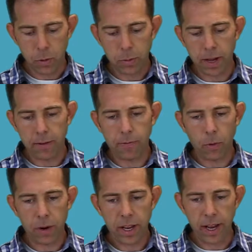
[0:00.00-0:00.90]
multiply to
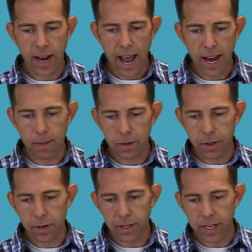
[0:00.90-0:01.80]
40 and add up to
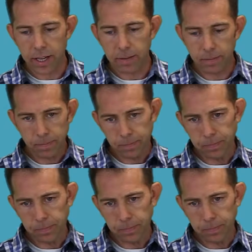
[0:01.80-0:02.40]
13.